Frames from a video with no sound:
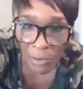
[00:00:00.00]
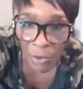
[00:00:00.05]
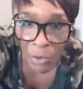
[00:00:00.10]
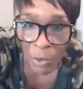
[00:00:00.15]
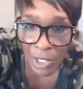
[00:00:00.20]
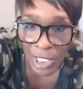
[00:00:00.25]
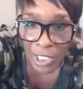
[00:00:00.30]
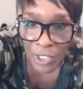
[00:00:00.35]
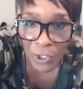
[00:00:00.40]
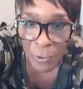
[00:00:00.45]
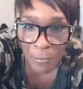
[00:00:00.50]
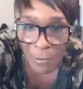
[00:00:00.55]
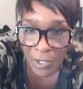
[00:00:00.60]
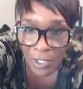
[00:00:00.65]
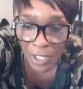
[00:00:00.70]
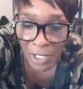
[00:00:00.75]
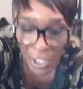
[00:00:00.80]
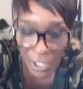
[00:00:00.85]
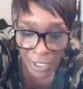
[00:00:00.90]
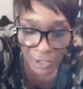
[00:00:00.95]
When you
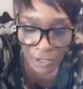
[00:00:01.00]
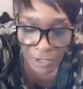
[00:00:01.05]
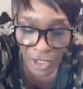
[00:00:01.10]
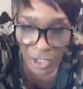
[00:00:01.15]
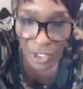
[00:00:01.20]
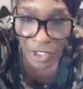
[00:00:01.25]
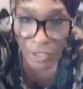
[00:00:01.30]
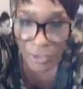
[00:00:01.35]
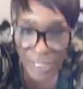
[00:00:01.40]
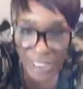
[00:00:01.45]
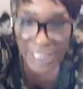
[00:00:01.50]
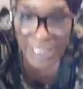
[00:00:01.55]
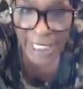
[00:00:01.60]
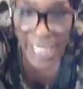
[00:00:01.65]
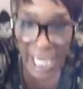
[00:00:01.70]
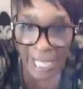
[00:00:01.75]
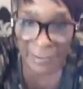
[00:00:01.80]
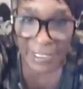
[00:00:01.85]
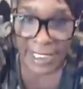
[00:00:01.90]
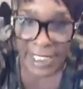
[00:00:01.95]
purge, you need to
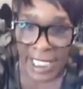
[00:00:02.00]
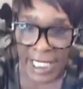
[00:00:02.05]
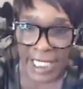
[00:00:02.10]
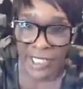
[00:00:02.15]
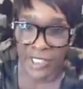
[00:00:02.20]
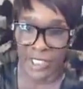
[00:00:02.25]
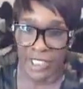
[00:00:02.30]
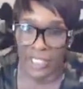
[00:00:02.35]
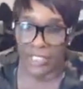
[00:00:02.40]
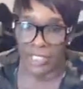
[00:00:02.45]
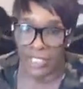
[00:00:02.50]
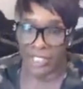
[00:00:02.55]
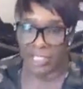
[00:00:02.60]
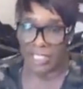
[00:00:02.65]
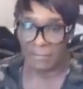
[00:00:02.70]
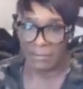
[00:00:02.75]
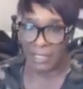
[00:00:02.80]
have stations. Do you see